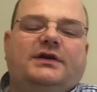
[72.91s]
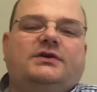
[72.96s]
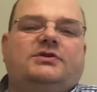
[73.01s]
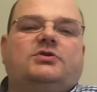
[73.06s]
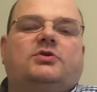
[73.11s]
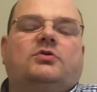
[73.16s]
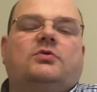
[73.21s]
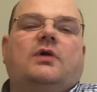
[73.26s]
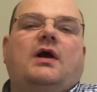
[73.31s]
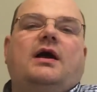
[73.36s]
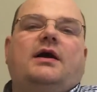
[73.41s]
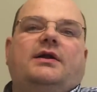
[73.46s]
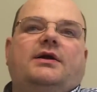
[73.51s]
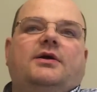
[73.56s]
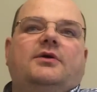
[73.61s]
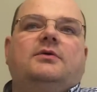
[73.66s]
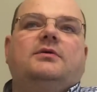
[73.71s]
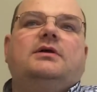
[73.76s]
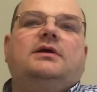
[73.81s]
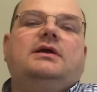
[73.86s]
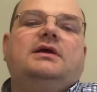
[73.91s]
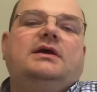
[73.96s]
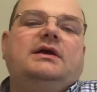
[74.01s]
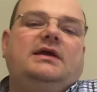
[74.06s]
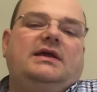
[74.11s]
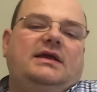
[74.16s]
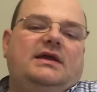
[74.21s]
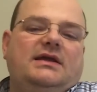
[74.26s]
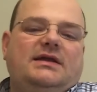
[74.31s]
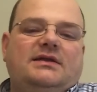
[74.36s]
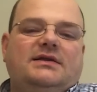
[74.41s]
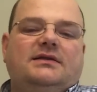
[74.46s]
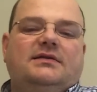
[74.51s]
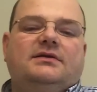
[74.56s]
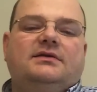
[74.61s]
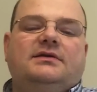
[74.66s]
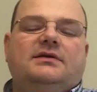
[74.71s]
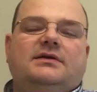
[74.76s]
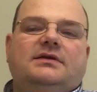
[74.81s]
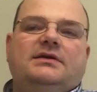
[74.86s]
in Toronto in
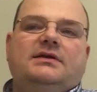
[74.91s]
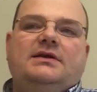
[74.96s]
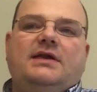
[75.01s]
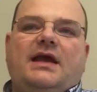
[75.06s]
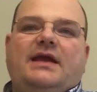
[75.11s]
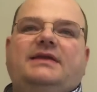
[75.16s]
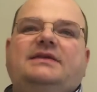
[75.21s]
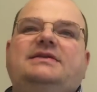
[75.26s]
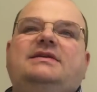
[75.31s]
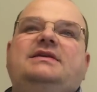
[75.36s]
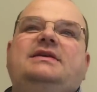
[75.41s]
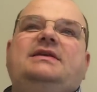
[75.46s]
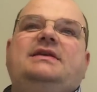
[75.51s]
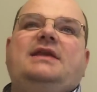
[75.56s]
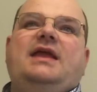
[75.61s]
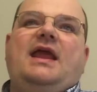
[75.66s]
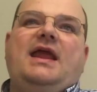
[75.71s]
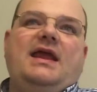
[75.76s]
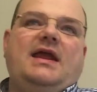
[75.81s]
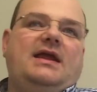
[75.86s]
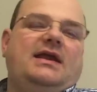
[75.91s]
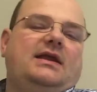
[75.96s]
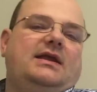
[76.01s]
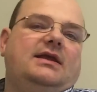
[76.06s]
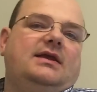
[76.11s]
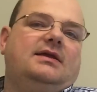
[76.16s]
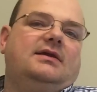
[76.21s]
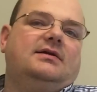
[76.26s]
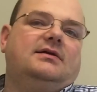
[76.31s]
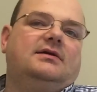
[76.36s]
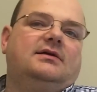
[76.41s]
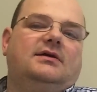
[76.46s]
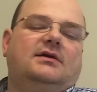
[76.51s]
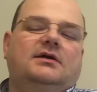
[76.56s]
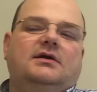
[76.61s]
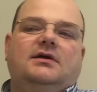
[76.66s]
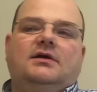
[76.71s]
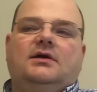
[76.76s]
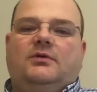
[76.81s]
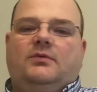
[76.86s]
1980.
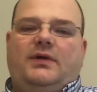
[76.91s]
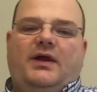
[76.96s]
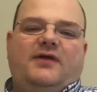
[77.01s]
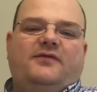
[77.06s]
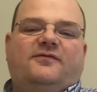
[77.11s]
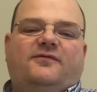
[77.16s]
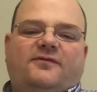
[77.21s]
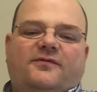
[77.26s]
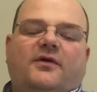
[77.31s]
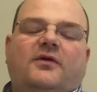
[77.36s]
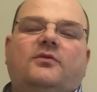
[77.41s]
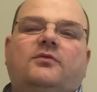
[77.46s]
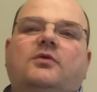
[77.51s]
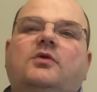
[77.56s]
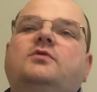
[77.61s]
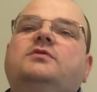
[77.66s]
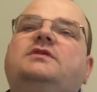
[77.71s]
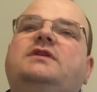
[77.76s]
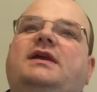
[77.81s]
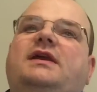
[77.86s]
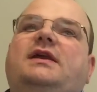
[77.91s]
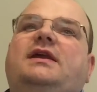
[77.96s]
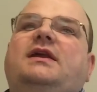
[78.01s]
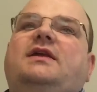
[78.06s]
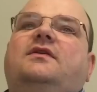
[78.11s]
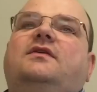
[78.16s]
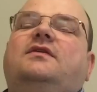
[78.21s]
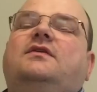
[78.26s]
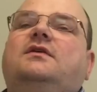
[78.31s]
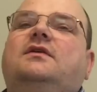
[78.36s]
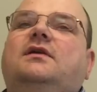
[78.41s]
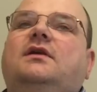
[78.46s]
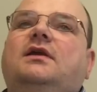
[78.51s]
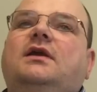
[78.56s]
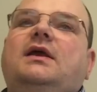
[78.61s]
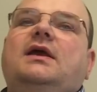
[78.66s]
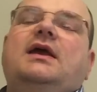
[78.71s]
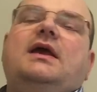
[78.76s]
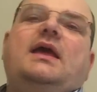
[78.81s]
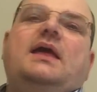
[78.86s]
We had front row tickets.
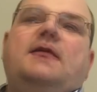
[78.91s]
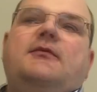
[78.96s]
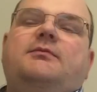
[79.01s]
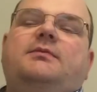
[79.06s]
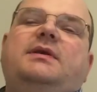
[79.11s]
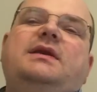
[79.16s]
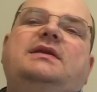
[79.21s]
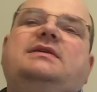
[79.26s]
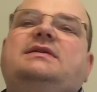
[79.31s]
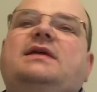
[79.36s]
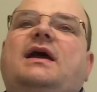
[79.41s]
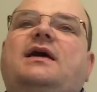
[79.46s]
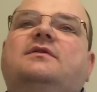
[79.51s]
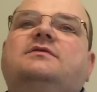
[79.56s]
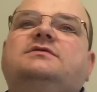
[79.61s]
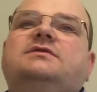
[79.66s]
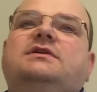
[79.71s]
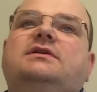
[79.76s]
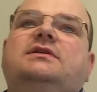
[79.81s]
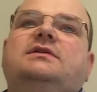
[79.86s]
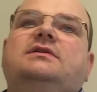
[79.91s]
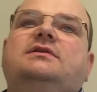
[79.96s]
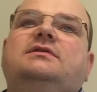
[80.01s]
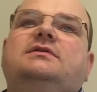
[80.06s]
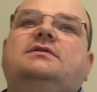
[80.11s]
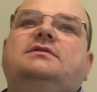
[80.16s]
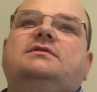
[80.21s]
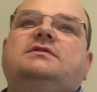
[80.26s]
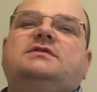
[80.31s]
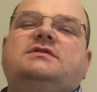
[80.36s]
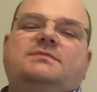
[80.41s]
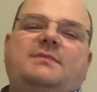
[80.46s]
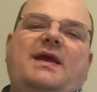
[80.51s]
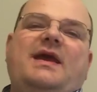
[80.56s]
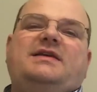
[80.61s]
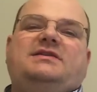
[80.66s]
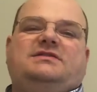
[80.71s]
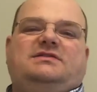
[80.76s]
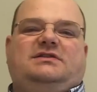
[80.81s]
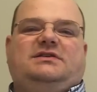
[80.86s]
Pete Townshend
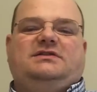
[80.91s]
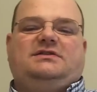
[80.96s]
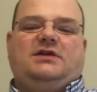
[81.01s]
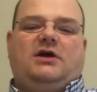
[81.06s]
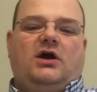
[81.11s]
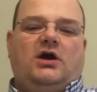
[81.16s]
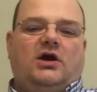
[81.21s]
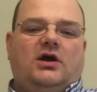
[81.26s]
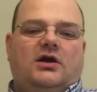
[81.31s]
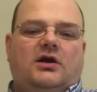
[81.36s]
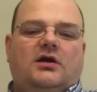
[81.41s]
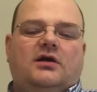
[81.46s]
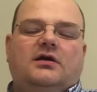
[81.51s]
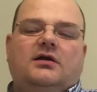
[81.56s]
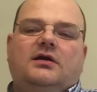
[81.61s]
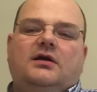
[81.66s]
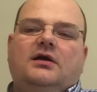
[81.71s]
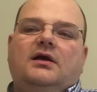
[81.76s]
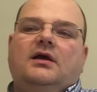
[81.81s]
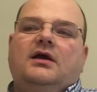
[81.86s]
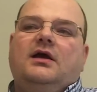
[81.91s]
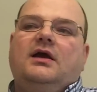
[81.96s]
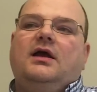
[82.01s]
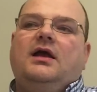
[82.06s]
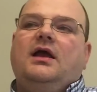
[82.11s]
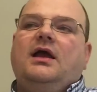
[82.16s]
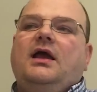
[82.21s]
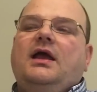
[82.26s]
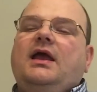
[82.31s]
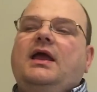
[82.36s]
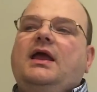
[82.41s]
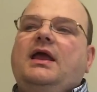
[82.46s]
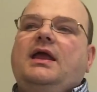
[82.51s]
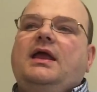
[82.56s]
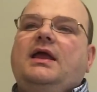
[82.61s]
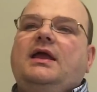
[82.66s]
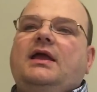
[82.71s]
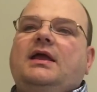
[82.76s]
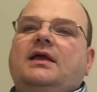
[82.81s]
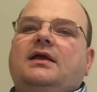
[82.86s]
smashed his guitar
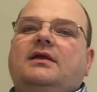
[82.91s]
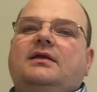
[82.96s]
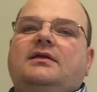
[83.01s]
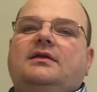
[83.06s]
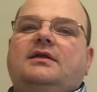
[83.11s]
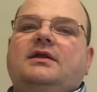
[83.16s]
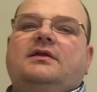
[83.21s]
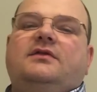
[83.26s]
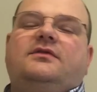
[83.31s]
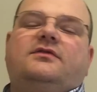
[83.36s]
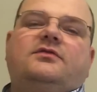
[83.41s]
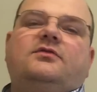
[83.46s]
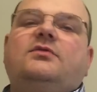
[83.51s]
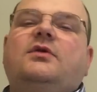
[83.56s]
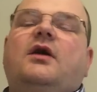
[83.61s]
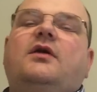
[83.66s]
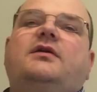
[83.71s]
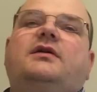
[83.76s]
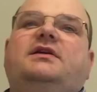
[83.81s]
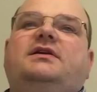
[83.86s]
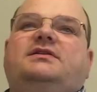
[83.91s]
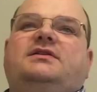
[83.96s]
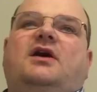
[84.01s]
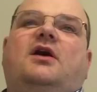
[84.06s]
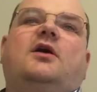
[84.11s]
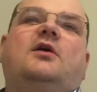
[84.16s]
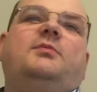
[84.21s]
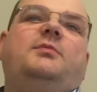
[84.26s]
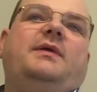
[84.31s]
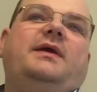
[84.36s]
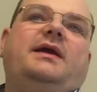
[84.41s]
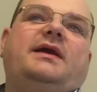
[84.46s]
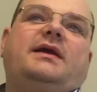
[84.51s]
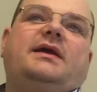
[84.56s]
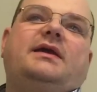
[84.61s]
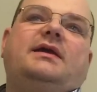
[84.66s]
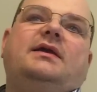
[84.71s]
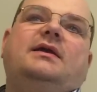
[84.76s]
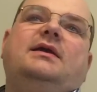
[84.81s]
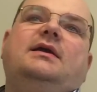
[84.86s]
and he threw out a guitar
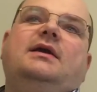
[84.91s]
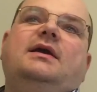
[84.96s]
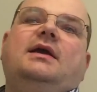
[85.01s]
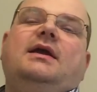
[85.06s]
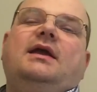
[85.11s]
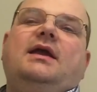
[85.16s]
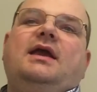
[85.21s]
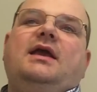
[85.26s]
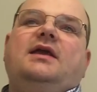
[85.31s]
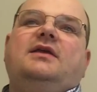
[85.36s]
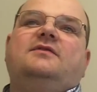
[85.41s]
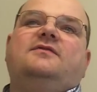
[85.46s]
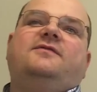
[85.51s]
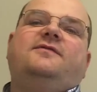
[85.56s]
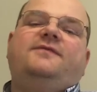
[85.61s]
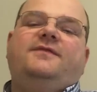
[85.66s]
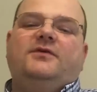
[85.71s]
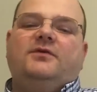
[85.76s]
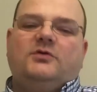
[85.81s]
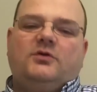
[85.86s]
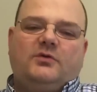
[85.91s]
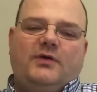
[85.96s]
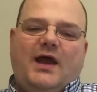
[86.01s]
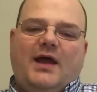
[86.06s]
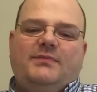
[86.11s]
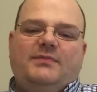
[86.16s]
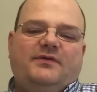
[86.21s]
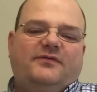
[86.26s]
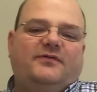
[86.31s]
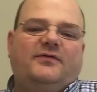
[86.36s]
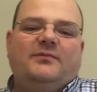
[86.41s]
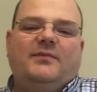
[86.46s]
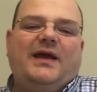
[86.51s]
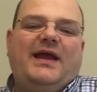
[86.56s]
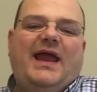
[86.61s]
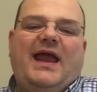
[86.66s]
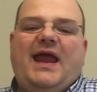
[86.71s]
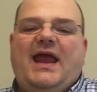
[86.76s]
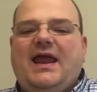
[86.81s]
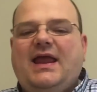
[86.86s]
pick and Phil grabbed it from my
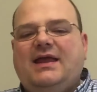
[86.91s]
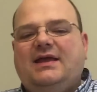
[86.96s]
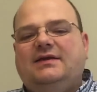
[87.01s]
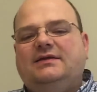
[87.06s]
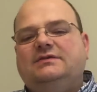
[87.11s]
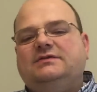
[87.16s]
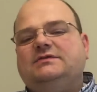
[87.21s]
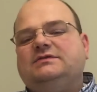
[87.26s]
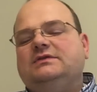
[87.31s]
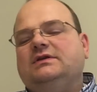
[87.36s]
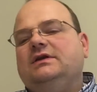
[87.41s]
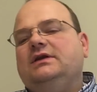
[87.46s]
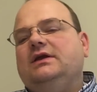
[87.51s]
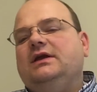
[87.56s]
hands